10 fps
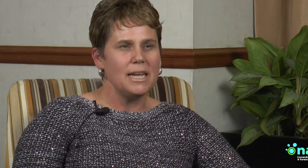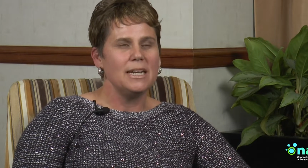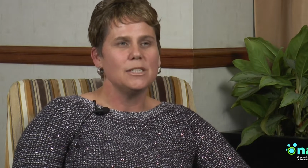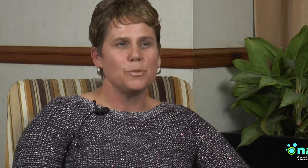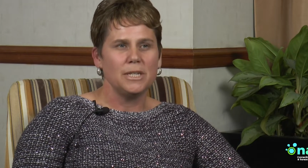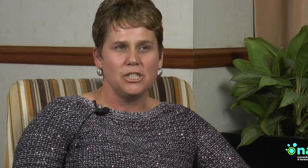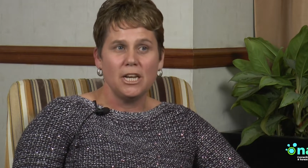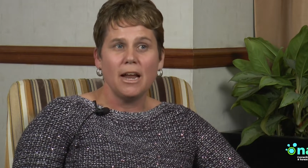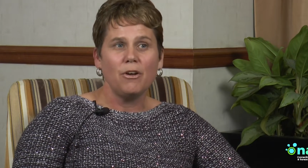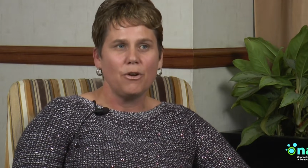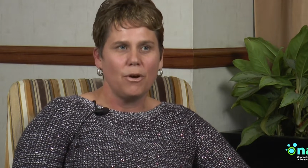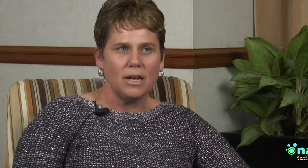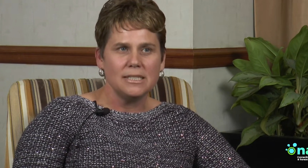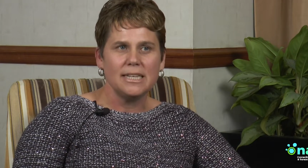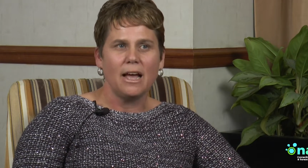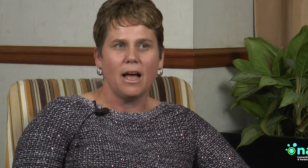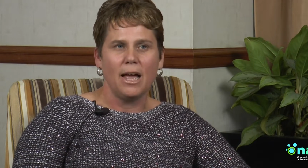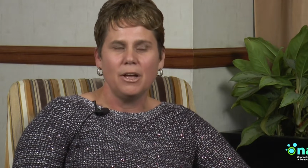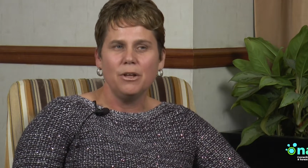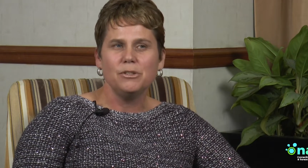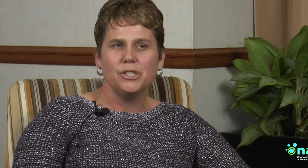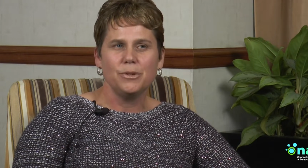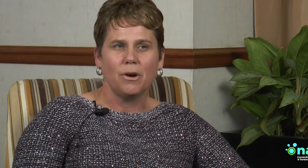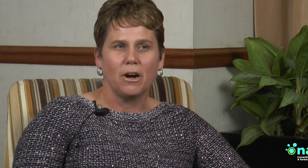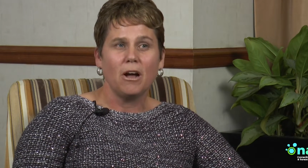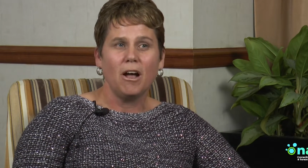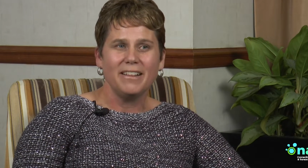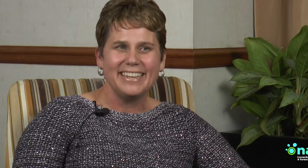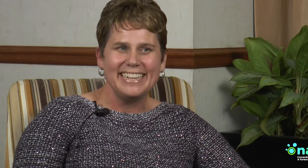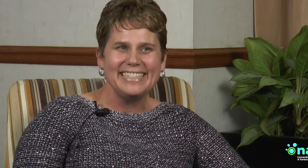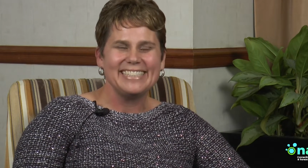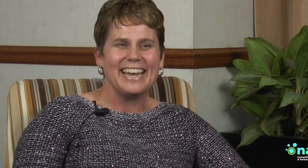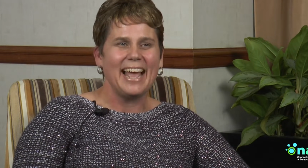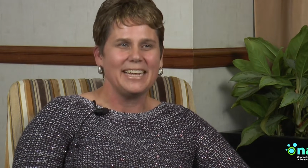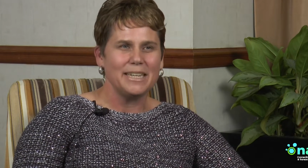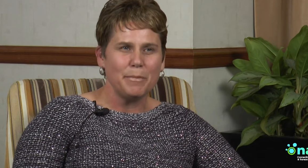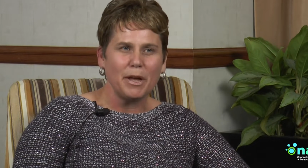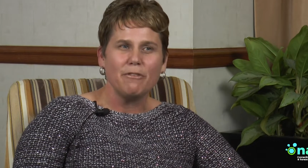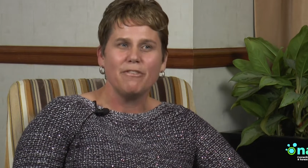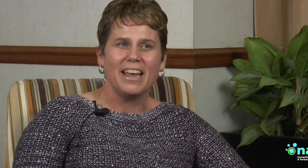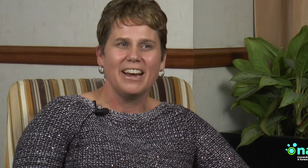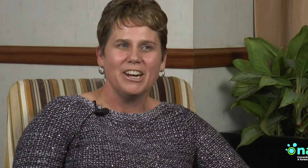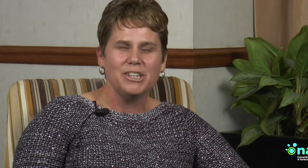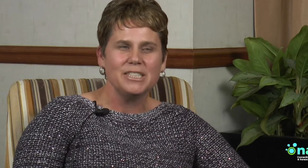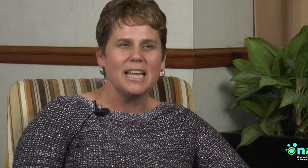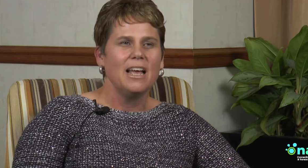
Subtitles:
and it's reaching out across the aisle to our colleagues in academic affairs,